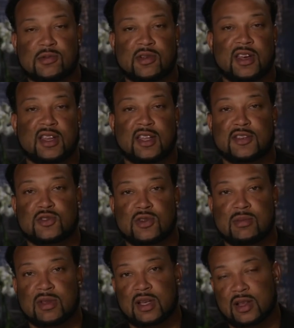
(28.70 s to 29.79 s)
getting
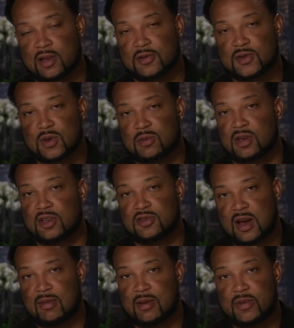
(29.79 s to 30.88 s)
extremely close, so I'm gonna try
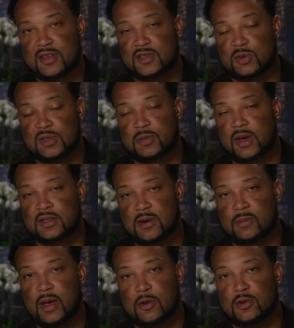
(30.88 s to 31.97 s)
my best to respect her
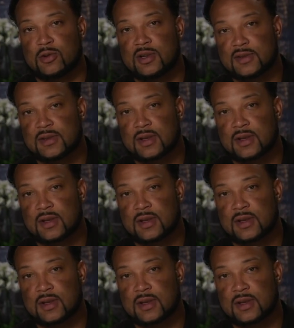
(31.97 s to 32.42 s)
boundaries.